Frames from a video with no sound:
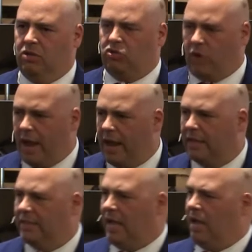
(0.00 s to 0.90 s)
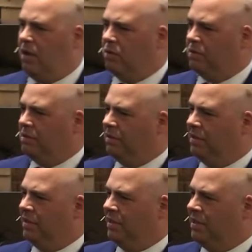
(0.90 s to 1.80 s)
dragged down,
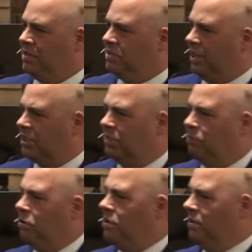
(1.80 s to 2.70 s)
desperate,